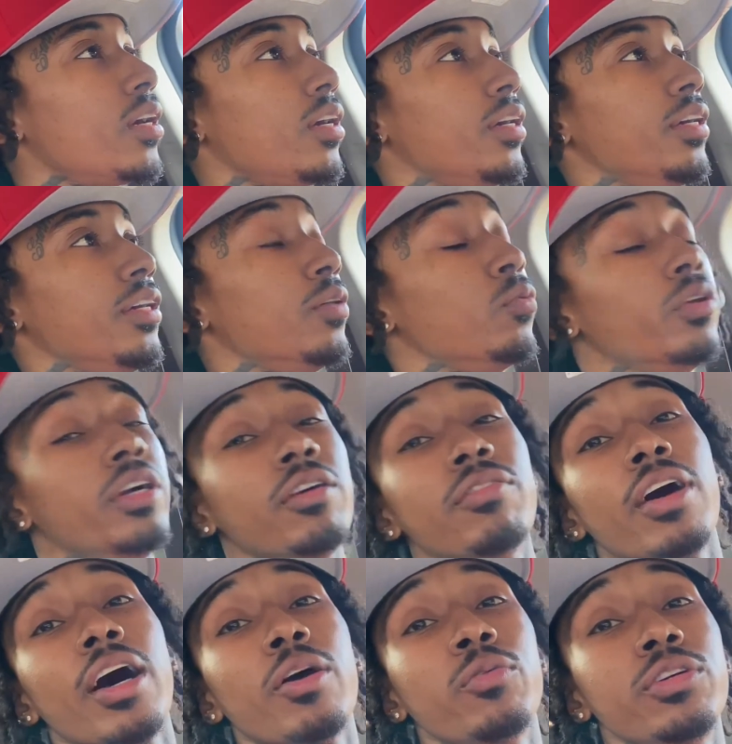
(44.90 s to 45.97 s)
And whenever
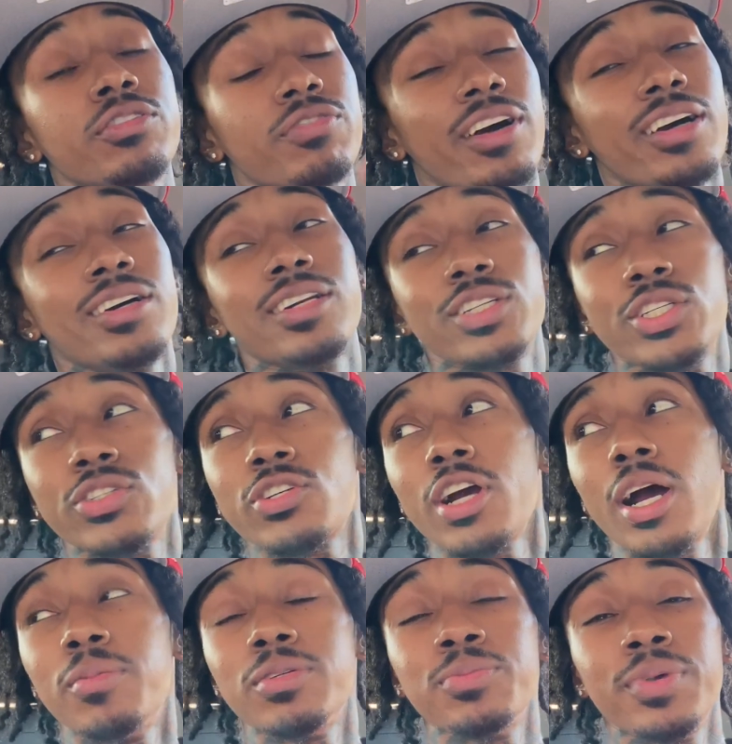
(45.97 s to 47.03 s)
I reach 500
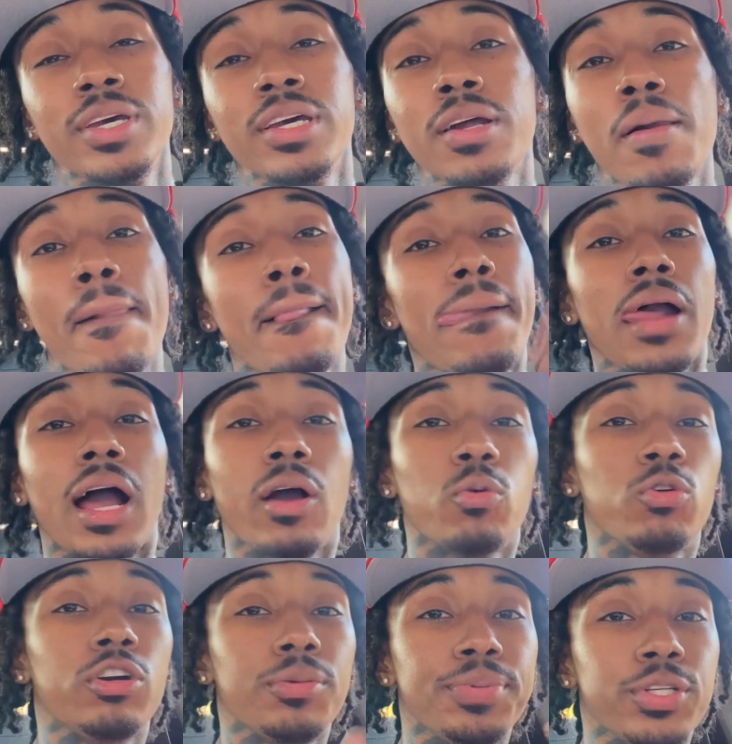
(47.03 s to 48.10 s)
subscribers, man, I
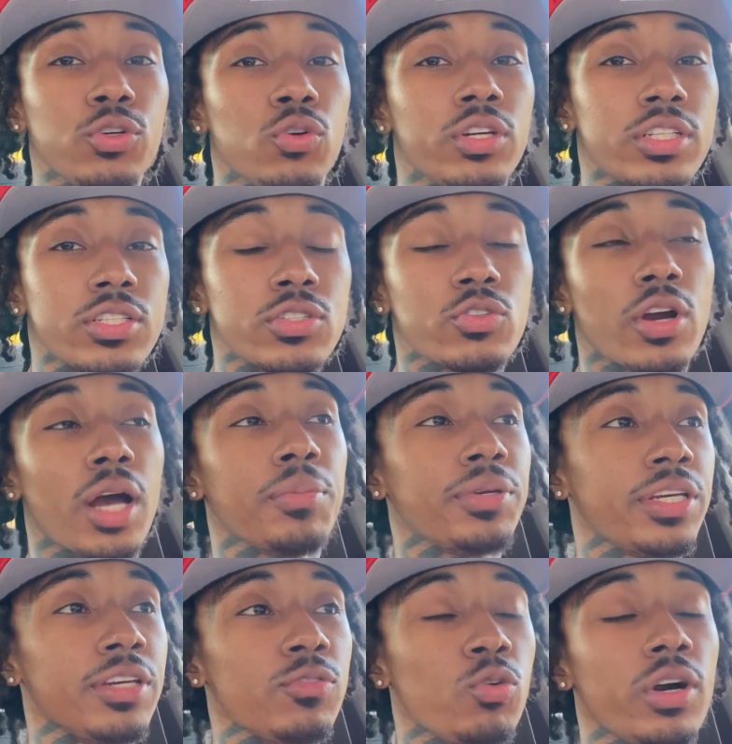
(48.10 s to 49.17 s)
will be doing a subscriber
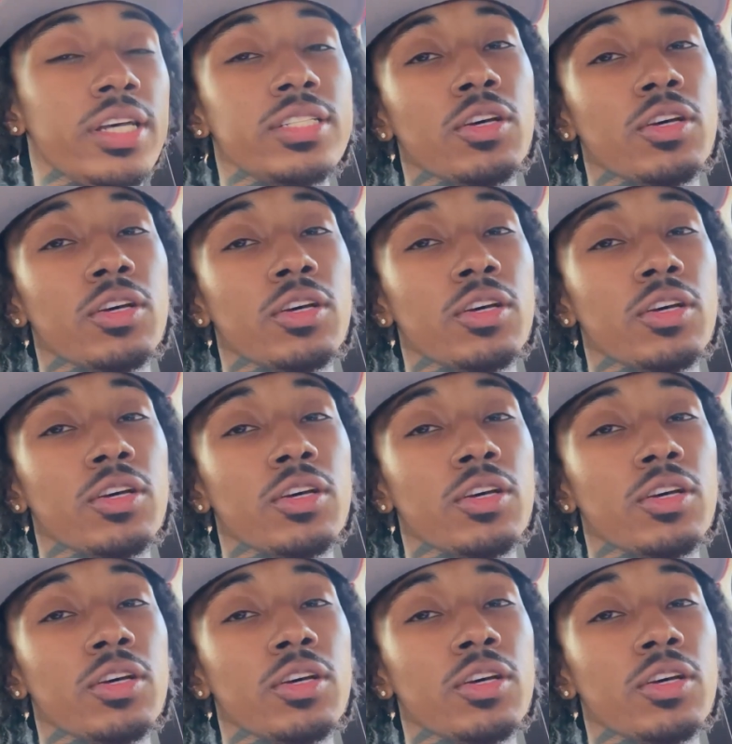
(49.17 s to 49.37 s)
giveaway.